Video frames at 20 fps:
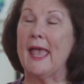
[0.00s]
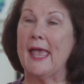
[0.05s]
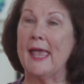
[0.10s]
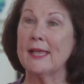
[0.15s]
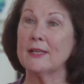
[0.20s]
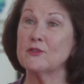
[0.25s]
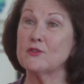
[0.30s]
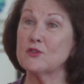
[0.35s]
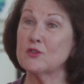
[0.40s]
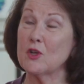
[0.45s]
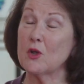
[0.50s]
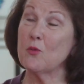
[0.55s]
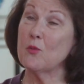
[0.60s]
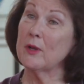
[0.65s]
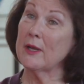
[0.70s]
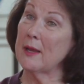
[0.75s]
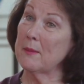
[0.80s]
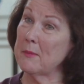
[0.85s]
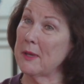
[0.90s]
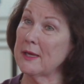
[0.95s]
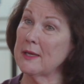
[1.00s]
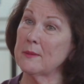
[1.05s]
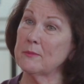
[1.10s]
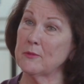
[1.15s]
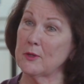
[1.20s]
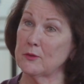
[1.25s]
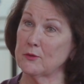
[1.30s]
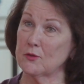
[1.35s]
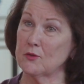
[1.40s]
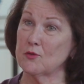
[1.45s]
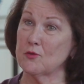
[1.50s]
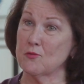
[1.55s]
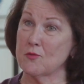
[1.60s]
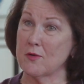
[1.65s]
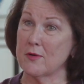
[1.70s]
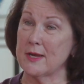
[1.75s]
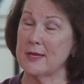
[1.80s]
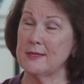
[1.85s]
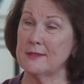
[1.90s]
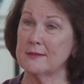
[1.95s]
And so when I make up those
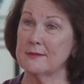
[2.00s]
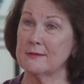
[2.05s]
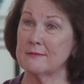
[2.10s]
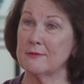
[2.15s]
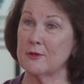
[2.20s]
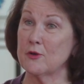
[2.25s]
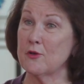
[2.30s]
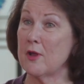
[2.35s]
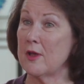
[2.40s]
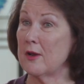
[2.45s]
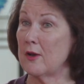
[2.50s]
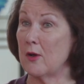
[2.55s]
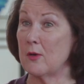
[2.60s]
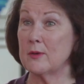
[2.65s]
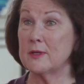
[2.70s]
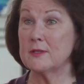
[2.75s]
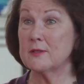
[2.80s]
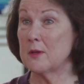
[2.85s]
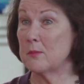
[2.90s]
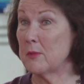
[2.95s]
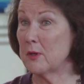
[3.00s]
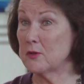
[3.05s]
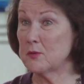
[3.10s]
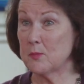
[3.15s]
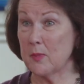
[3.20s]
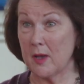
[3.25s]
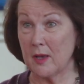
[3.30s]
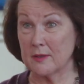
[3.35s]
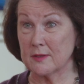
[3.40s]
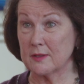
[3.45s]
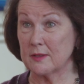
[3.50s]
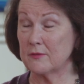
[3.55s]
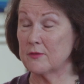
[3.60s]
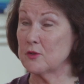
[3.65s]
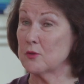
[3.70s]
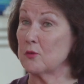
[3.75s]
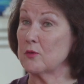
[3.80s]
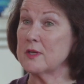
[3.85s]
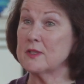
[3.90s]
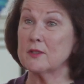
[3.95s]
stories, they're not always the most positive
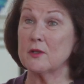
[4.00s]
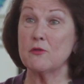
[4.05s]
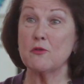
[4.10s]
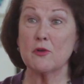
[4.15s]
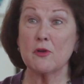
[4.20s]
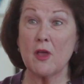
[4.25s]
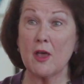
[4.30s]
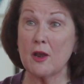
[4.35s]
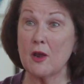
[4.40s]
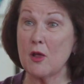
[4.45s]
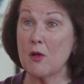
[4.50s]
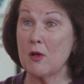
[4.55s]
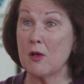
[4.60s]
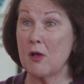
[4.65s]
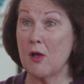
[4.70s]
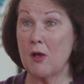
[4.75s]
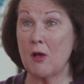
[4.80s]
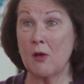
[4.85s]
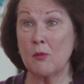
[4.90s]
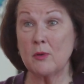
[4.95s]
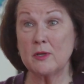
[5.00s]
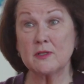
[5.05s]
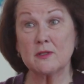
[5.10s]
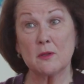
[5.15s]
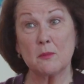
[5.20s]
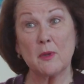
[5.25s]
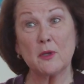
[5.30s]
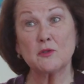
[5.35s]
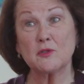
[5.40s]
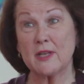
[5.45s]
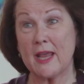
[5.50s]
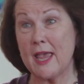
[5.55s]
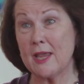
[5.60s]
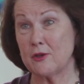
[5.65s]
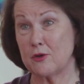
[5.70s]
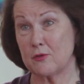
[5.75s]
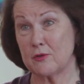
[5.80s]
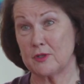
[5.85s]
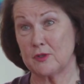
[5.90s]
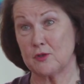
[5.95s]
stories and they're not always the most
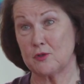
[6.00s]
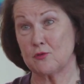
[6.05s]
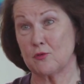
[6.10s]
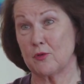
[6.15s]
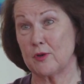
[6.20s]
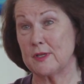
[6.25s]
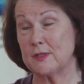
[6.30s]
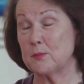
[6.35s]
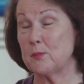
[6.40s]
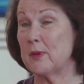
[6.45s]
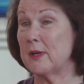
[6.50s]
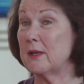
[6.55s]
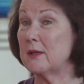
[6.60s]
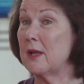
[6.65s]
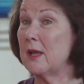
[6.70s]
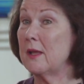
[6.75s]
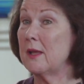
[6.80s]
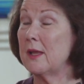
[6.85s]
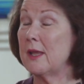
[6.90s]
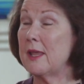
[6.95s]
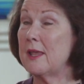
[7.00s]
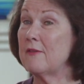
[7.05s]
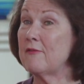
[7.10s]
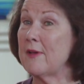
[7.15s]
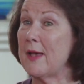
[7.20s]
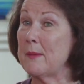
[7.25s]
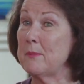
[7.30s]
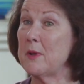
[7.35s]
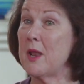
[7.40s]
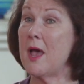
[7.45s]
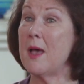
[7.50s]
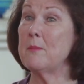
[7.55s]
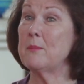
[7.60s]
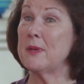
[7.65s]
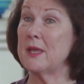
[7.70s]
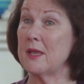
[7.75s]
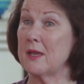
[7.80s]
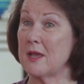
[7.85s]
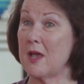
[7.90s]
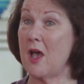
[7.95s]
accurate stories. But if I'm not
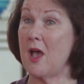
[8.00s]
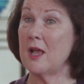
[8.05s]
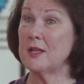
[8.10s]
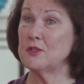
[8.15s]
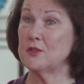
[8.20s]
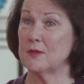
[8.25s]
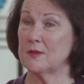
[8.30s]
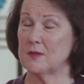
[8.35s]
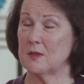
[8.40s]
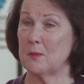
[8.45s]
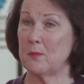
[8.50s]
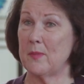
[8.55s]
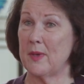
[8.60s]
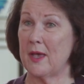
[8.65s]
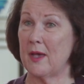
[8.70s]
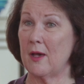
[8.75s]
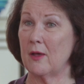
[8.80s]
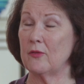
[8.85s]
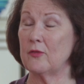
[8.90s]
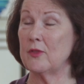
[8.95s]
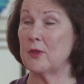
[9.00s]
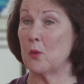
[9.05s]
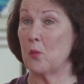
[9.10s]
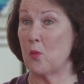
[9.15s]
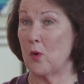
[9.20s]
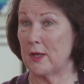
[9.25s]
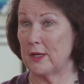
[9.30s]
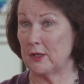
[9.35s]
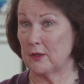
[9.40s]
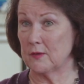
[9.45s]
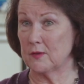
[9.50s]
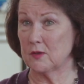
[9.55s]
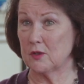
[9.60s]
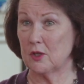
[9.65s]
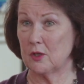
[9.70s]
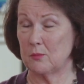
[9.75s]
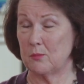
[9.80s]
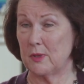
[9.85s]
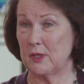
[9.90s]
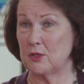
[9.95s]
being conscious about the what else
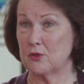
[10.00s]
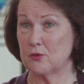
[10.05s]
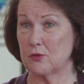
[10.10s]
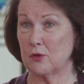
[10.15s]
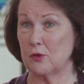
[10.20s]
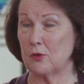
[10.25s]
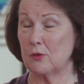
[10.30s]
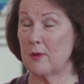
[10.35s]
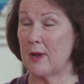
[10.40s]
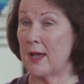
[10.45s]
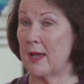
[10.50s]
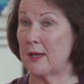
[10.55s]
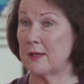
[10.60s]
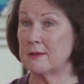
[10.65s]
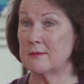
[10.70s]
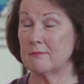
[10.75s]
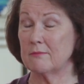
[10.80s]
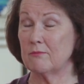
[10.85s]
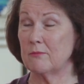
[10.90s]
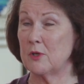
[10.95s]
could be true, I